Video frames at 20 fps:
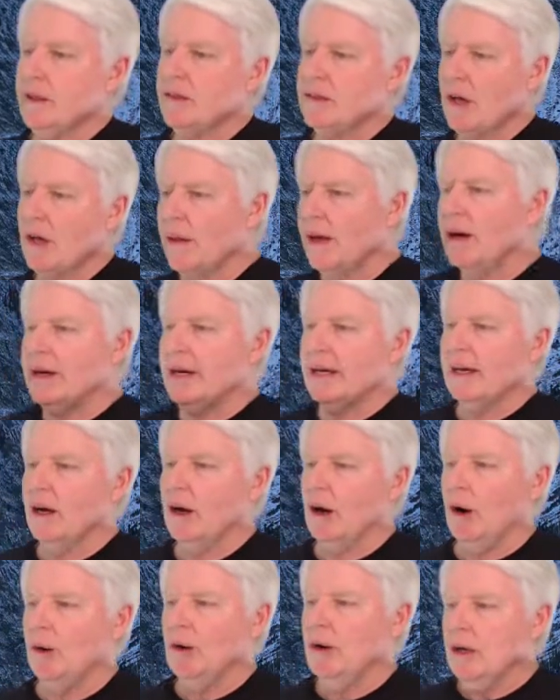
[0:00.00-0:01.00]
So there you
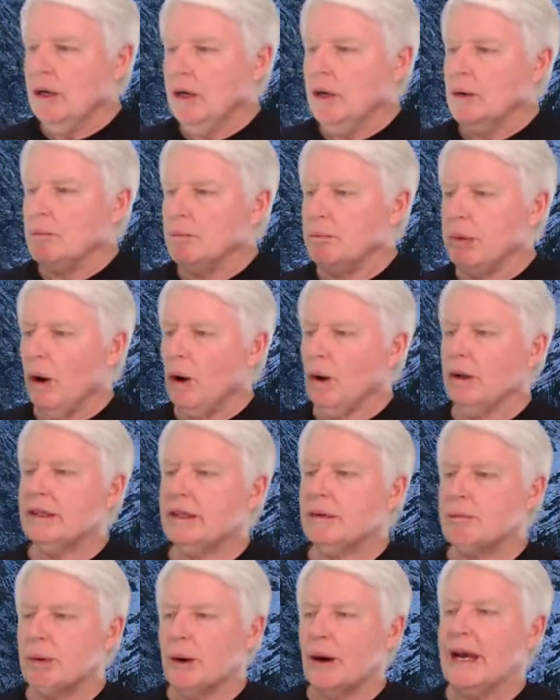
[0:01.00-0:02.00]
go.
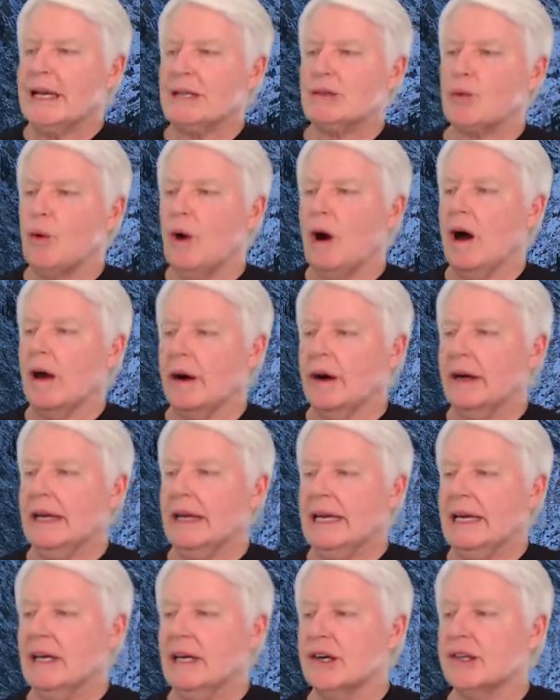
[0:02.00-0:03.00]
Bolt and brace water
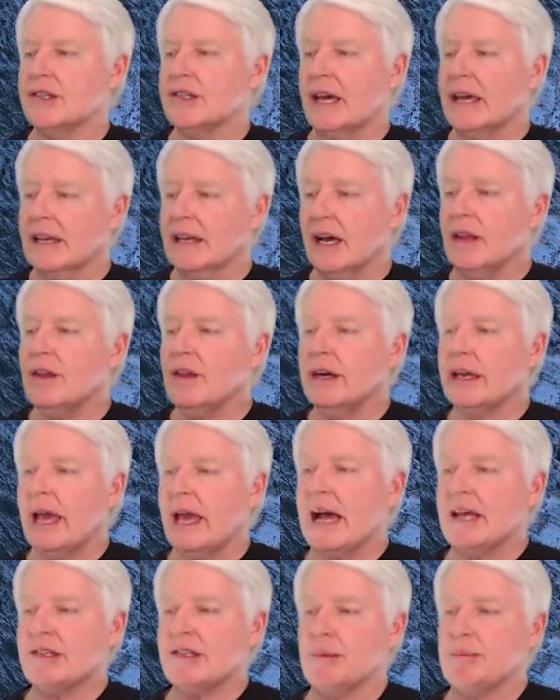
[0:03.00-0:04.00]
heaters and other
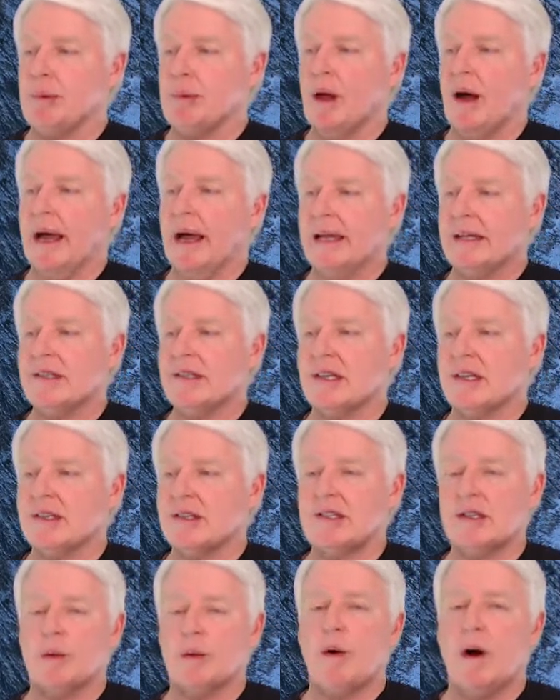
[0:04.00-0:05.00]
gas
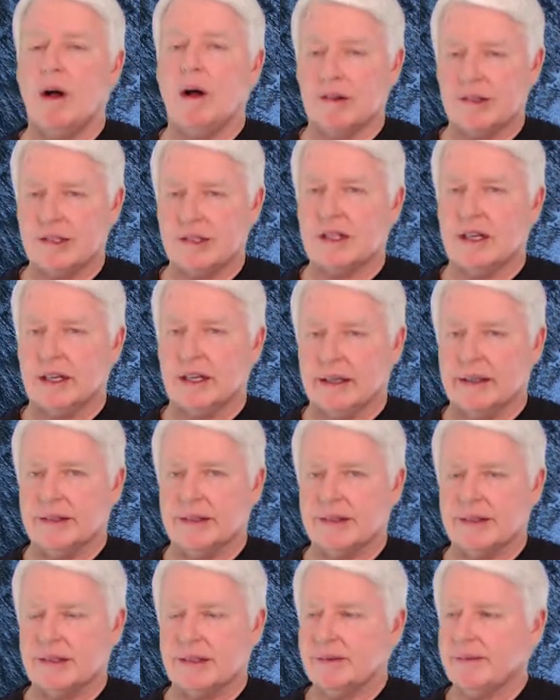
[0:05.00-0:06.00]
appliances to wall
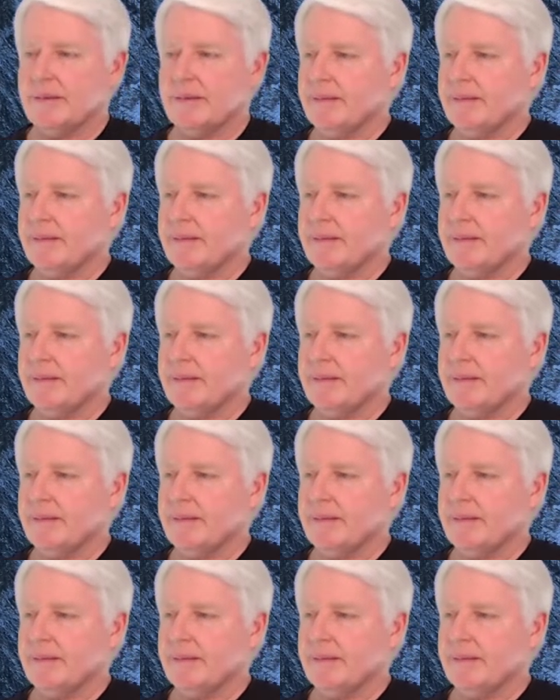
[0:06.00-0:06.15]
studs.